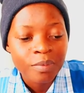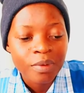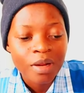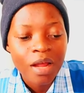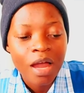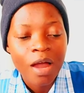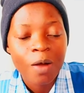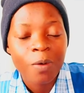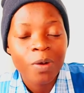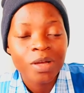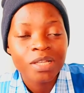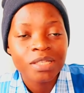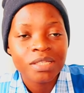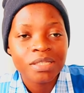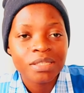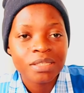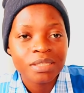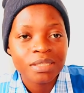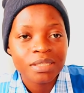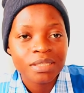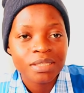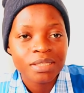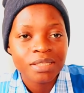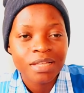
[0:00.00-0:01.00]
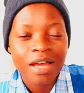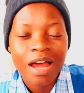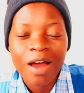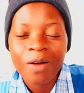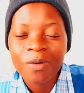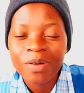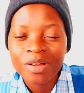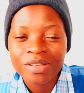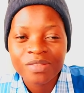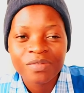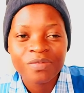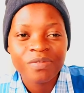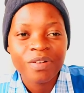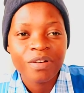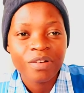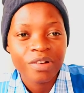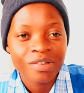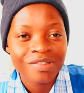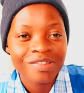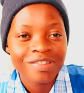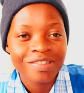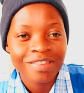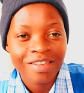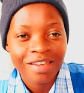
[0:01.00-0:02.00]
I was I was very
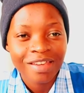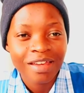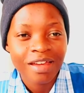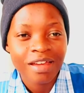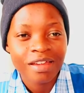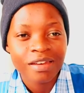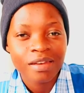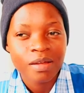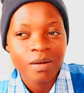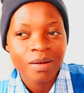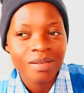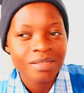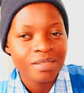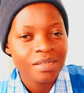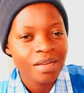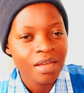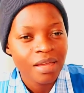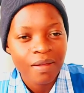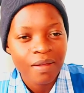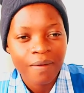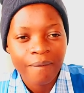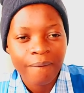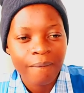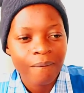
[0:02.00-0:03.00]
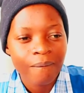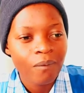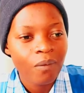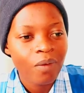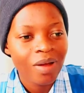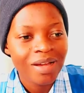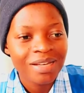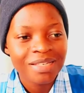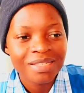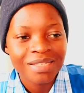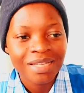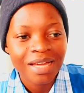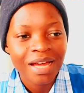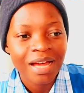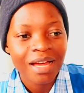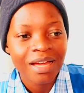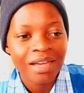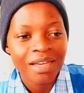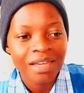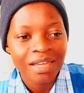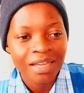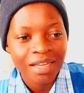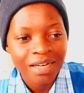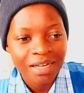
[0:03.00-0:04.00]
scared. I was like, what the
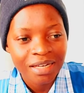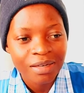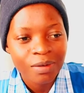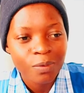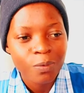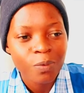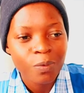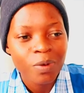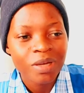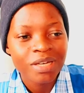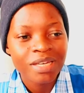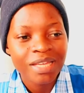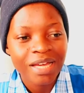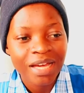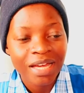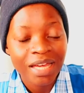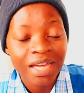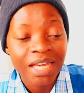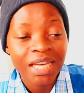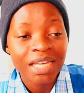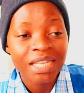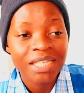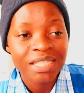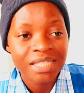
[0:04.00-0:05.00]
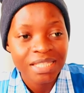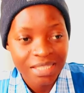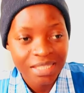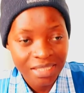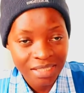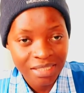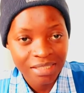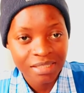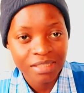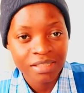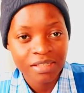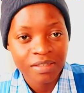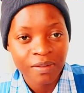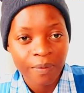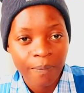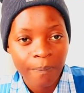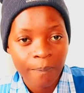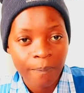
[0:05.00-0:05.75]
hell what the hell is this?